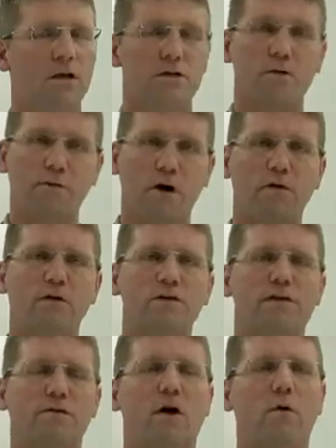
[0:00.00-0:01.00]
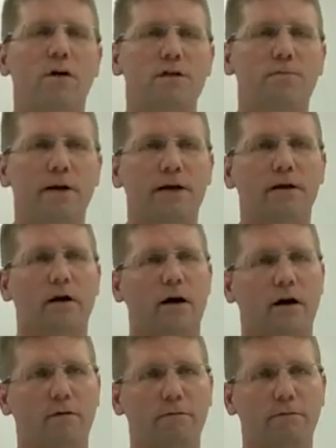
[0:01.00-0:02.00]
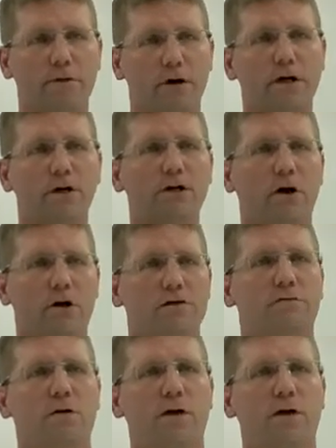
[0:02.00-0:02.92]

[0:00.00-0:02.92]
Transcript: So Volvos have always been uh, very good cars for